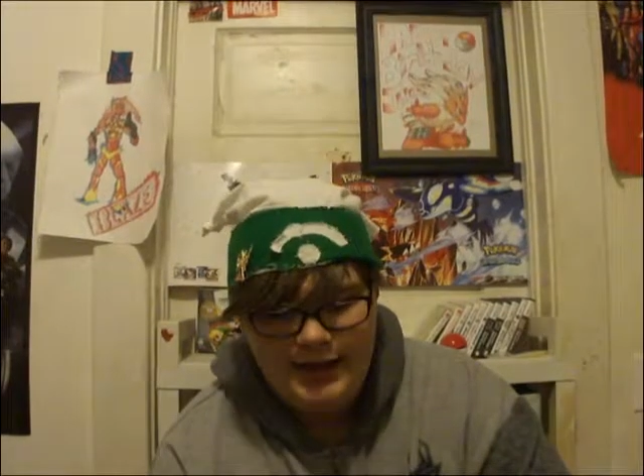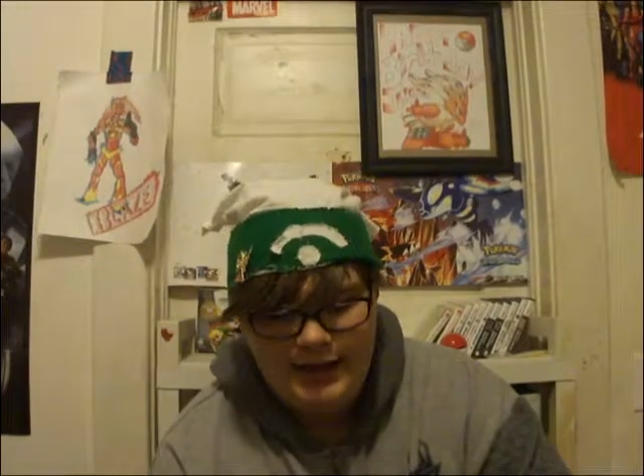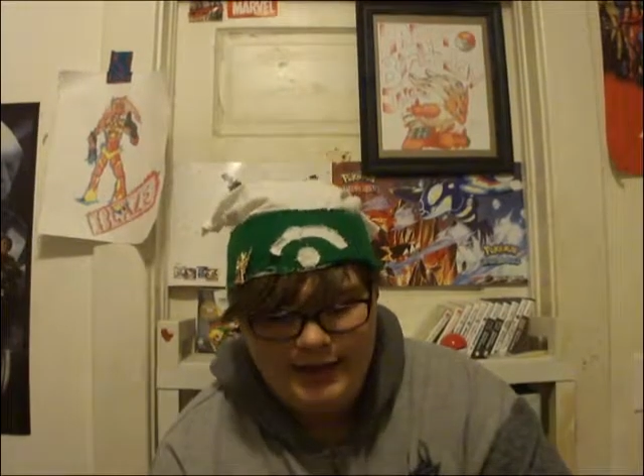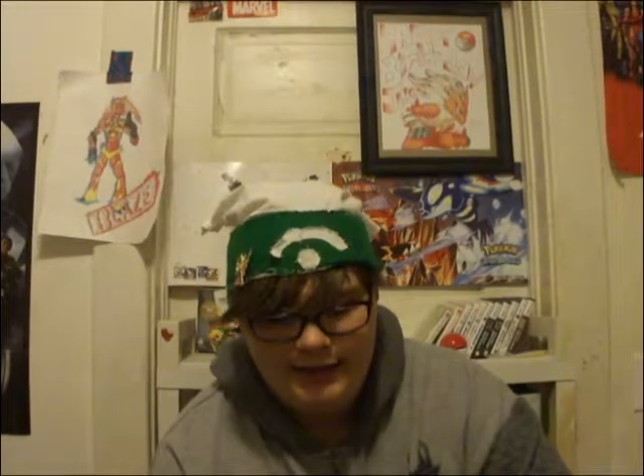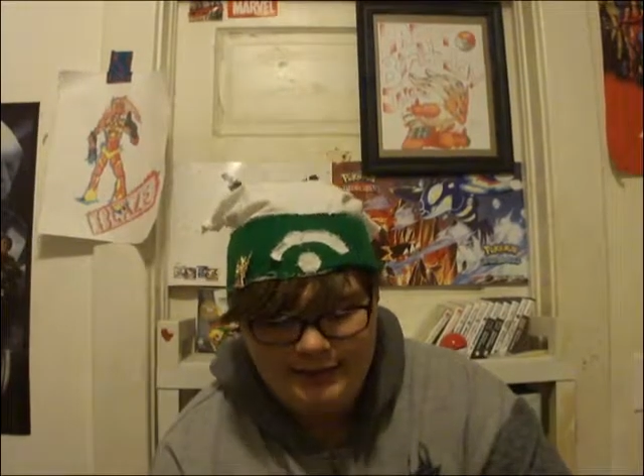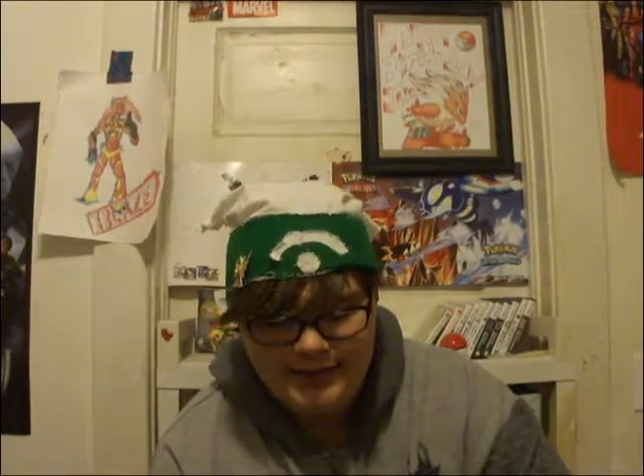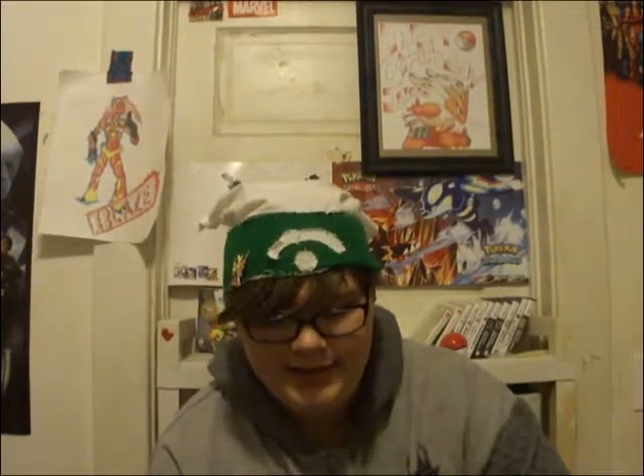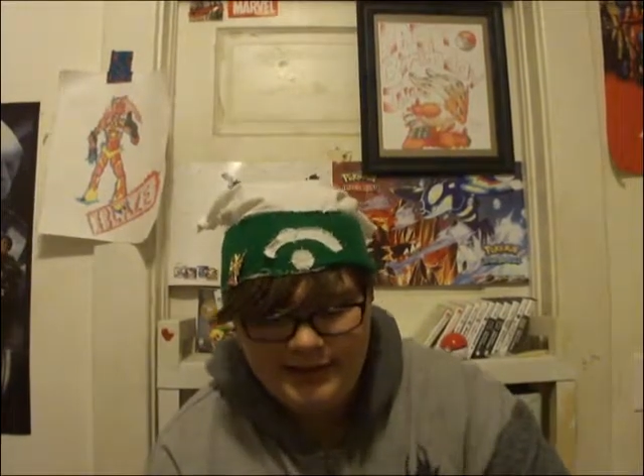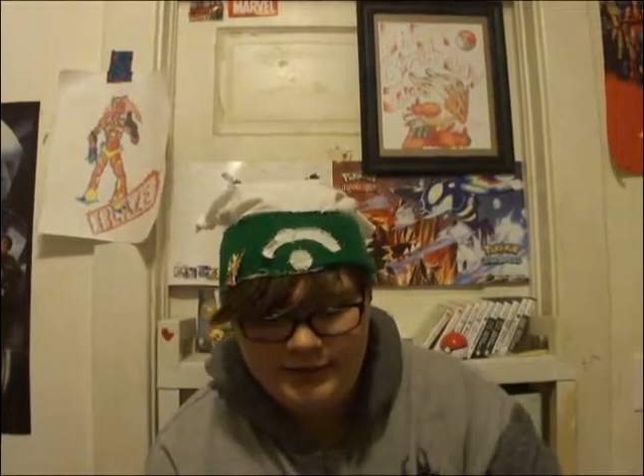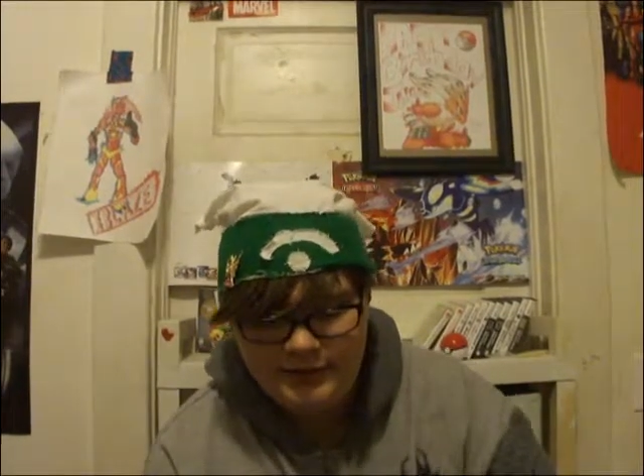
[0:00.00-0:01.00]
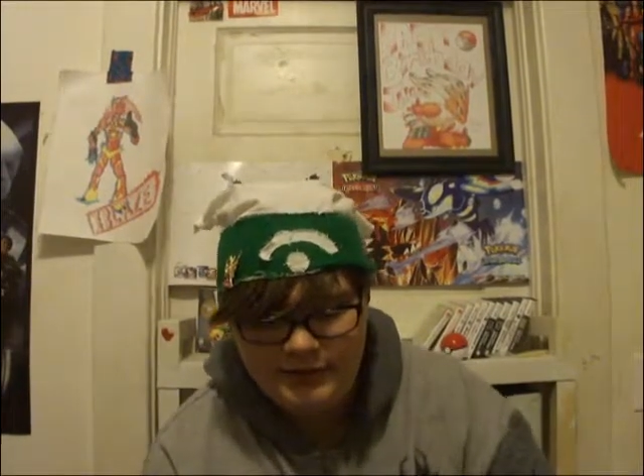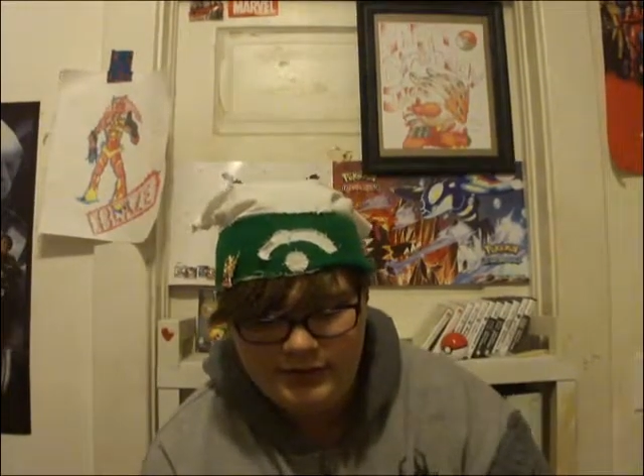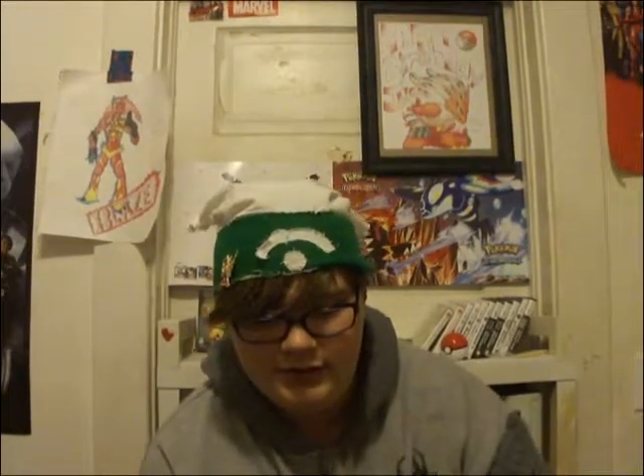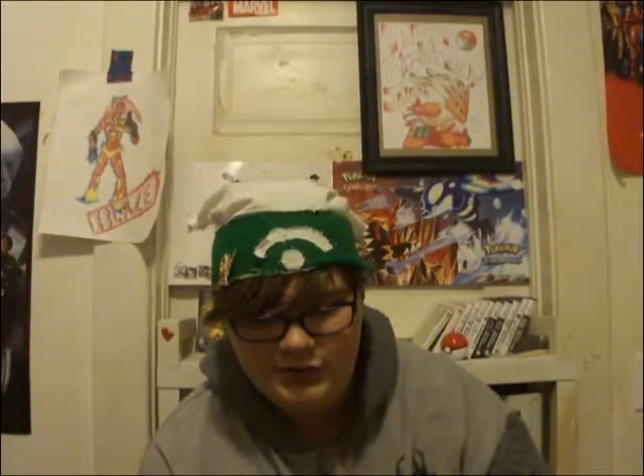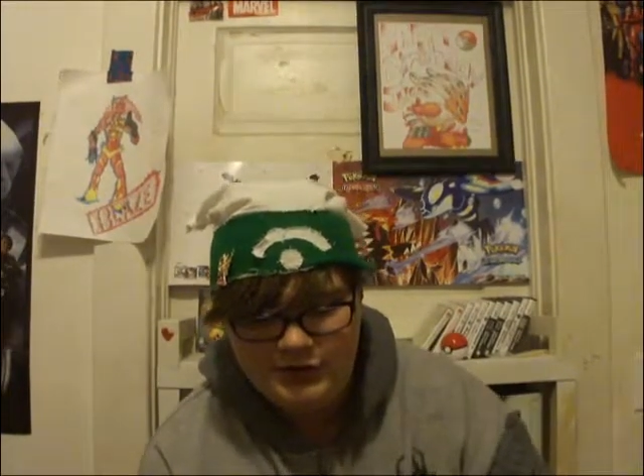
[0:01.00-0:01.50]
And there
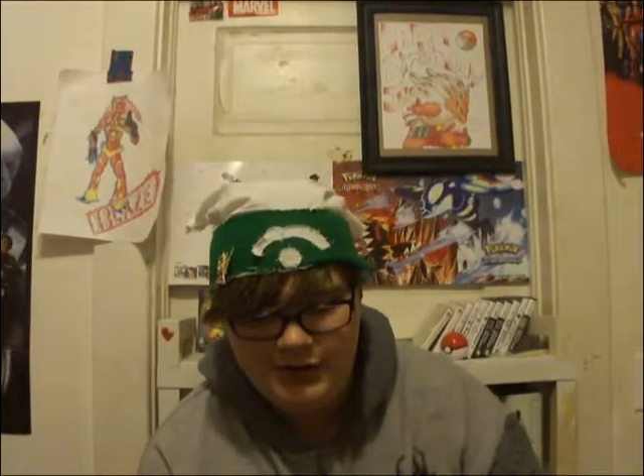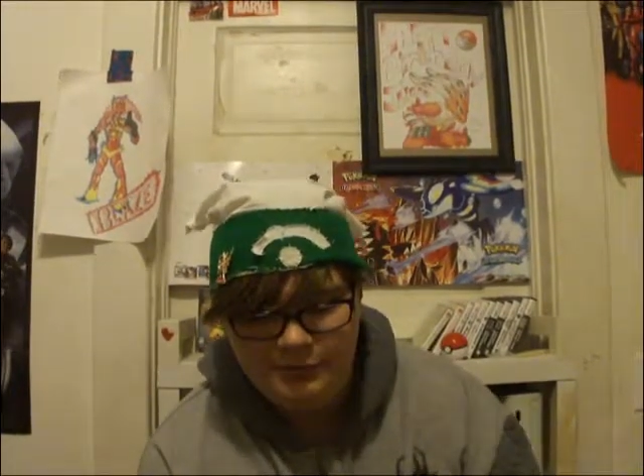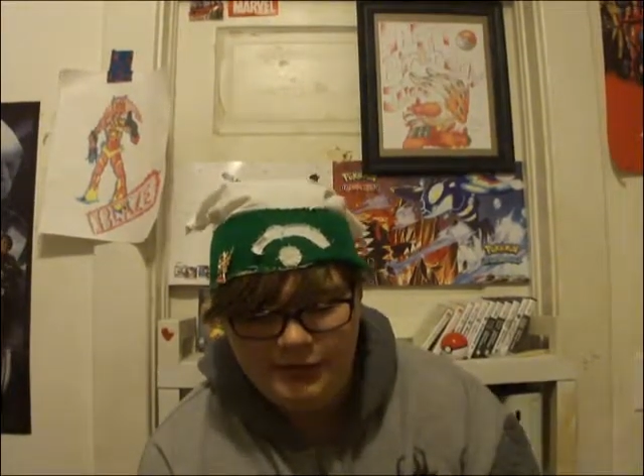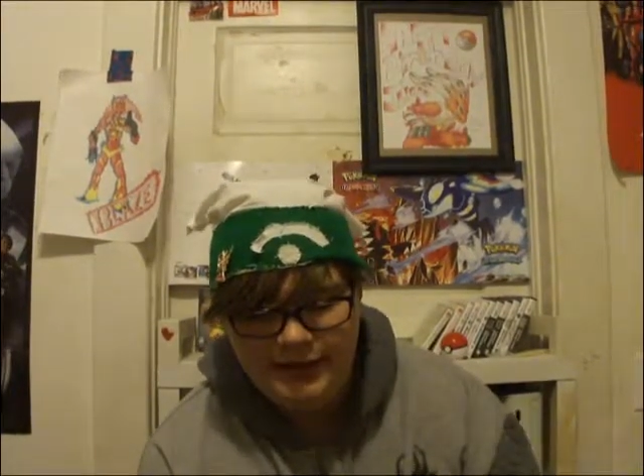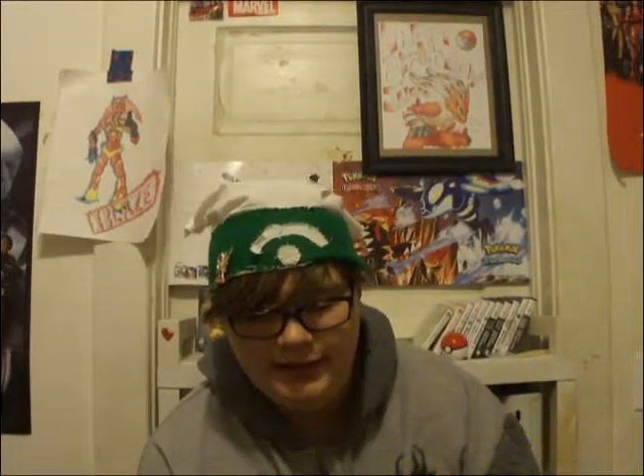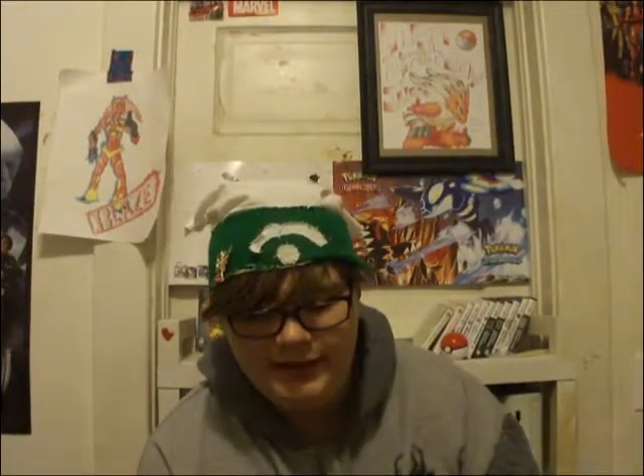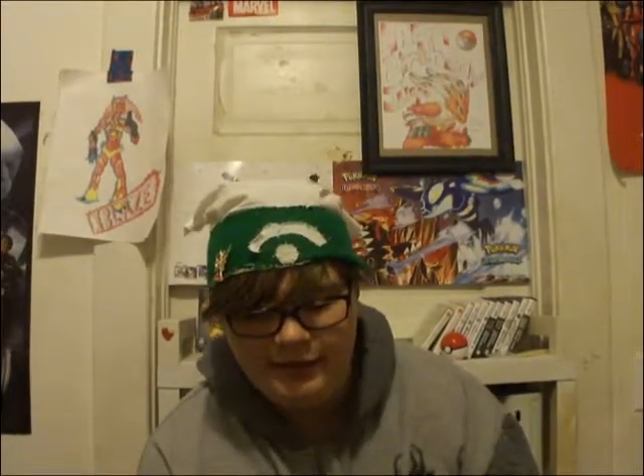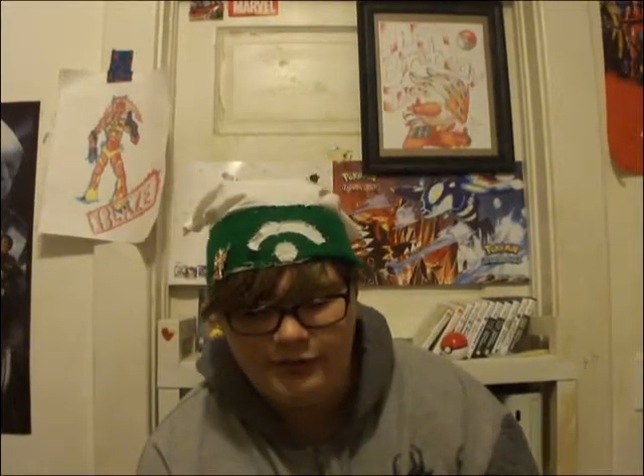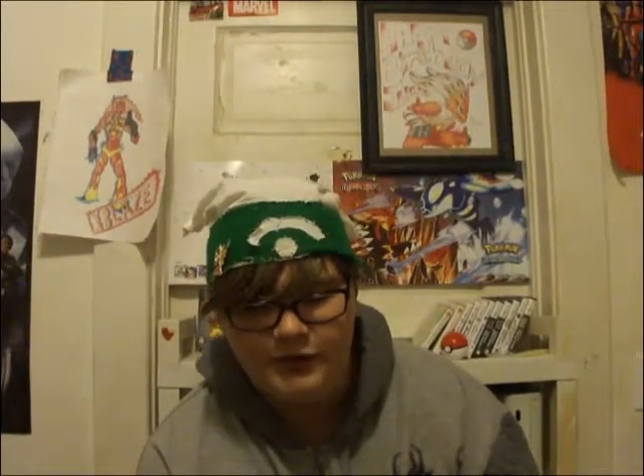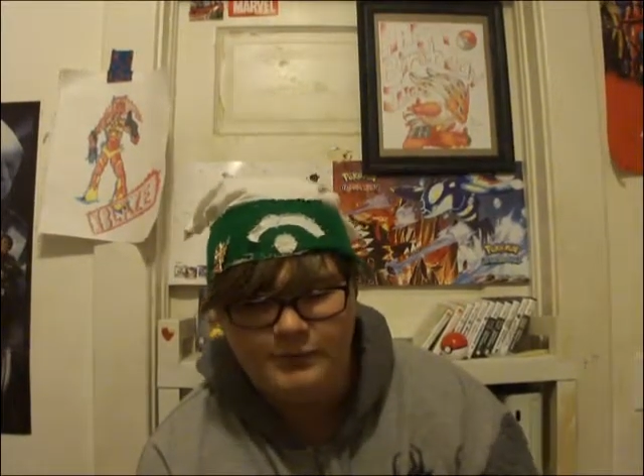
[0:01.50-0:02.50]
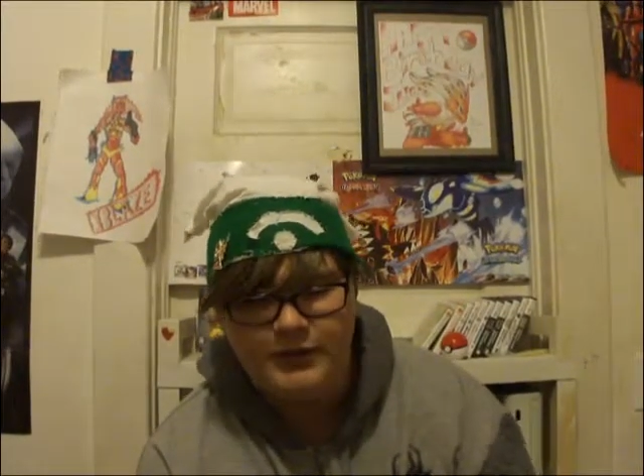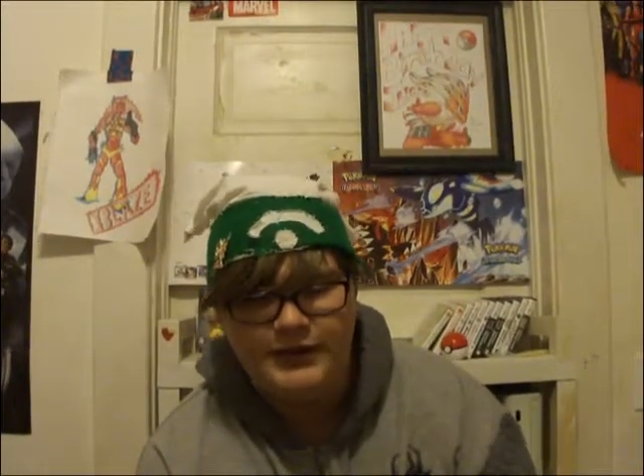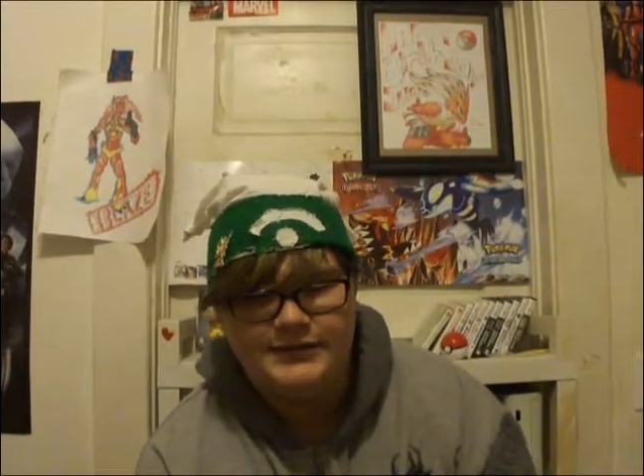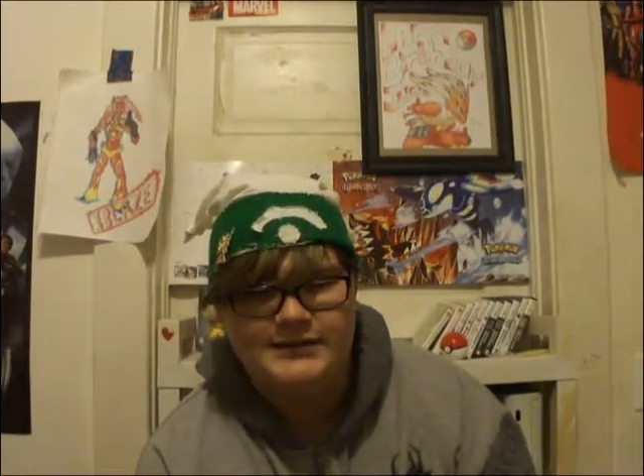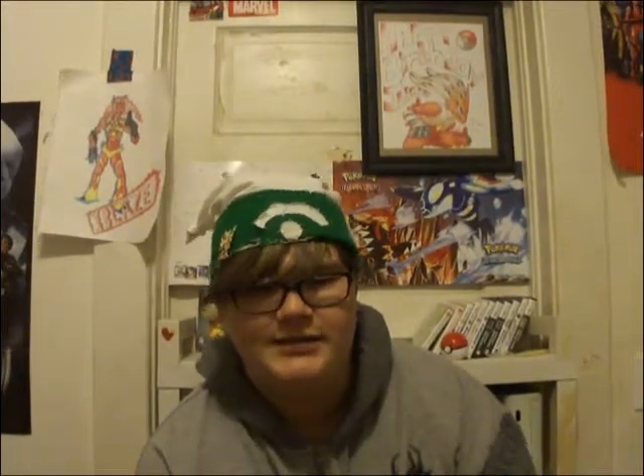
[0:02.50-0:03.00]
they were gonna kill you,
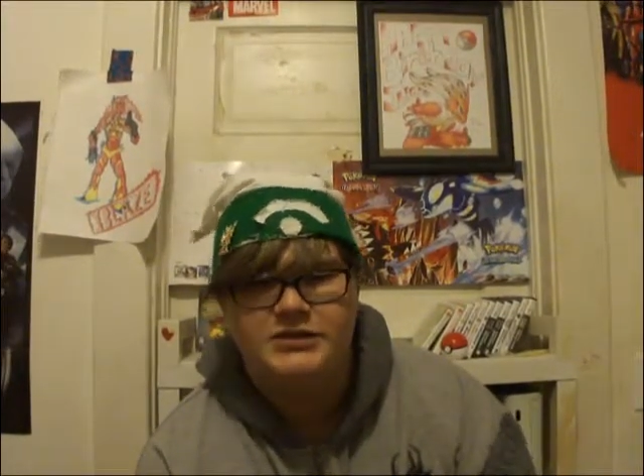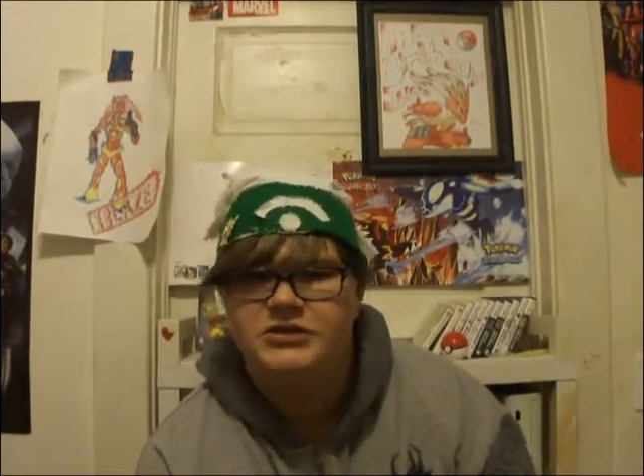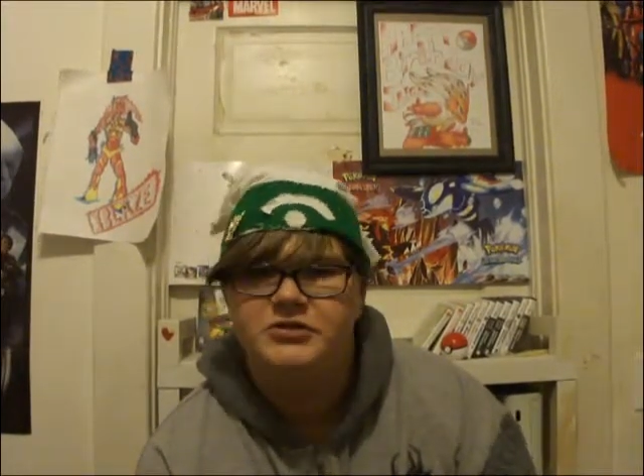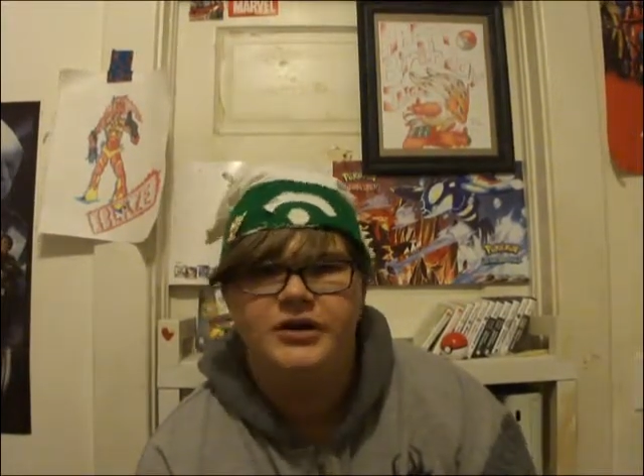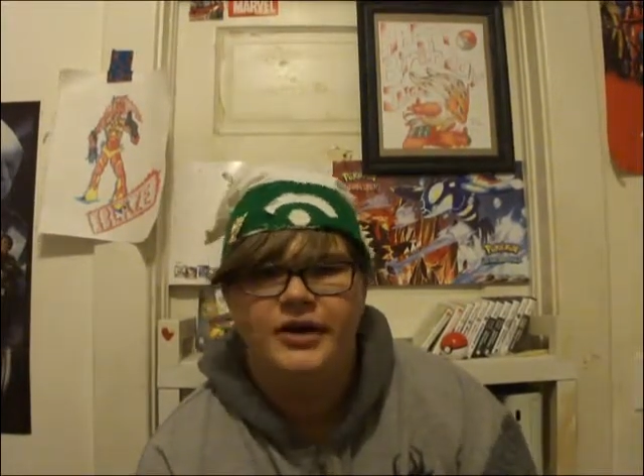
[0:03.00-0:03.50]
but since you